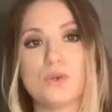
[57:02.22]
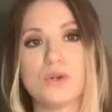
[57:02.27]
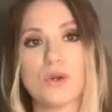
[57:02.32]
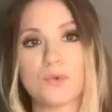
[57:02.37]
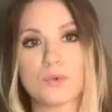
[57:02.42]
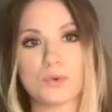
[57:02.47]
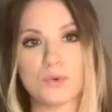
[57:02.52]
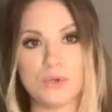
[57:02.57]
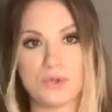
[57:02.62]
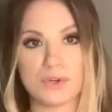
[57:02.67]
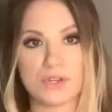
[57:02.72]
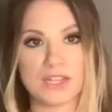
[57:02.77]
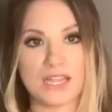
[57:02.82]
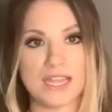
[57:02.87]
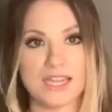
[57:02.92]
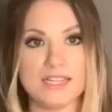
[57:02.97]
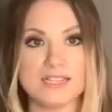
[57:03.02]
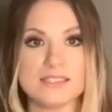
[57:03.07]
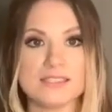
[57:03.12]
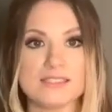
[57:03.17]
you, you don't rule your
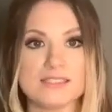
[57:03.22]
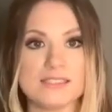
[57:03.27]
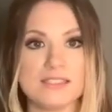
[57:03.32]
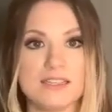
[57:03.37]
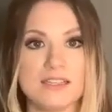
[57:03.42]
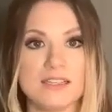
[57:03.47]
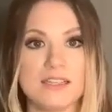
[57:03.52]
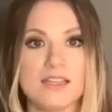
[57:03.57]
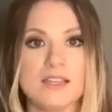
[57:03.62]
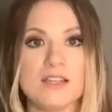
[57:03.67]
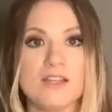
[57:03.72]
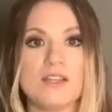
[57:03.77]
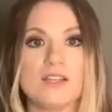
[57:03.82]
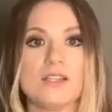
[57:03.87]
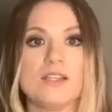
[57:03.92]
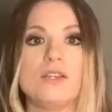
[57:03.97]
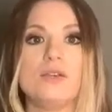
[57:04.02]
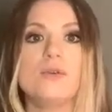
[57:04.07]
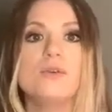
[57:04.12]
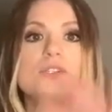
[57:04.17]
clients.
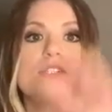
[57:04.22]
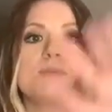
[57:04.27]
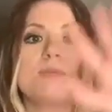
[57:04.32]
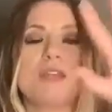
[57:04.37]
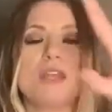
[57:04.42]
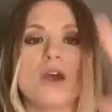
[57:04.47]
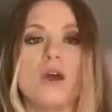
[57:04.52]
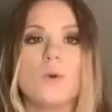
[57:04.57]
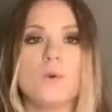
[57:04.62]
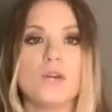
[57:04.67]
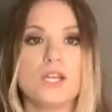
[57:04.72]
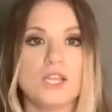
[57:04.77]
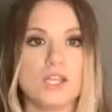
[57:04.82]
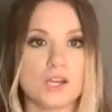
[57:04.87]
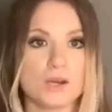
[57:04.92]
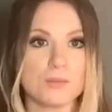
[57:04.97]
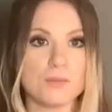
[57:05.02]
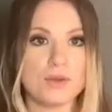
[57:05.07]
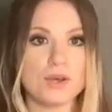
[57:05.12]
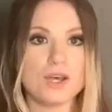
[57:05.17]
You should be
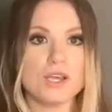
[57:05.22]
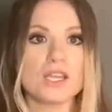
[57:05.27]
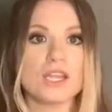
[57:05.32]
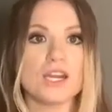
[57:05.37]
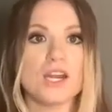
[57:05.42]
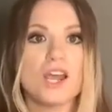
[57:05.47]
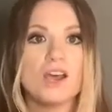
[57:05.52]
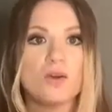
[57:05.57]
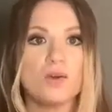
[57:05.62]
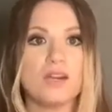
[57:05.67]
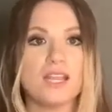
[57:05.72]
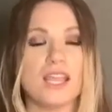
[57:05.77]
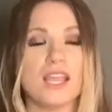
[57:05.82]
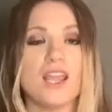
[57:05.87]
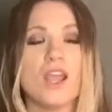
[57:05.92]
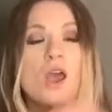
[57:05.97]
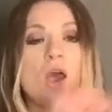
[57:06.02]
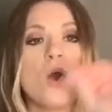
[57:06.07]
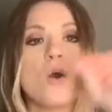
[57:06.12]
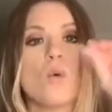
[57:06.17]
owning your book and
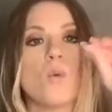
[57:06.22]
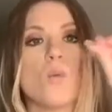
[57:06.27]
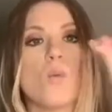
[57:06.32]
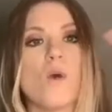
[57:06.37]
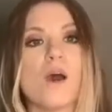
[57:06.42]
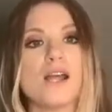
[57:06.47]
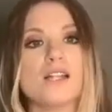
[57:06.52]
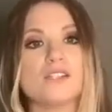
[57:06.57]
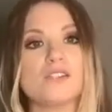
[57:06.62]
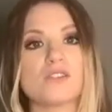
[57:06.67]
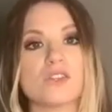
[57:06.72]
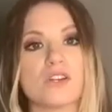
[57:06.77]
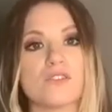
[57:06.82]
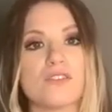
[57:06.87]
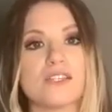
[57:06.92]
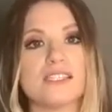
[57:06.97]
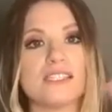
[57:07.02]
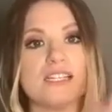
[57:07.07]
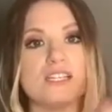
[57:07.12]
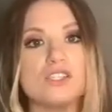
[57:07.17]
owning what
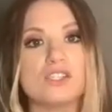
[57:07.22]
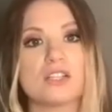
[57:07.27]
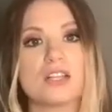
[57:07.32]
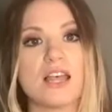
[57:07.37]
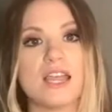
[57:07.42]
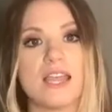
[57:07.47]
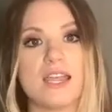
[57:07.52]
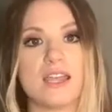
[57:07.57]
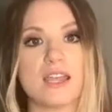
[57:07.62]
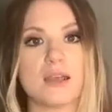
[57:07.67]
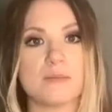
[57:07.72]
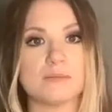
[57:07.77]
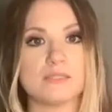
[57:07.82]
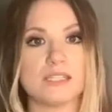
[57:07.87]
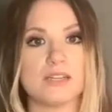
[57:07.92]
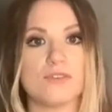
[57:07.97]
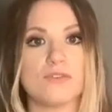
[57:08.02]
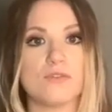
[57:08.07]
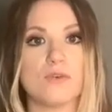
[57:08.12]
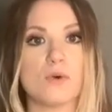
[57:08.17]
service each client
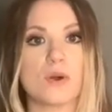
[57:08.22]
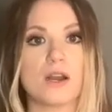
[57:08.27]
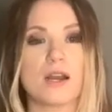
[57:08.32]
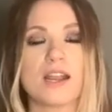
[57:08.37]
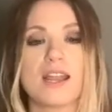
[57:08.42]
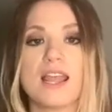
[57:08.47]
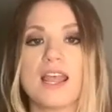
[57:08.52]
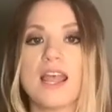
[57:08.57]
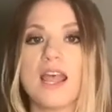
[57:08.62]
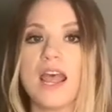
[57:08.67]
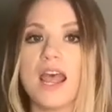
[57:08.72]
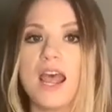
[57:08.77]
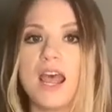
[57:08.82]
comes in for.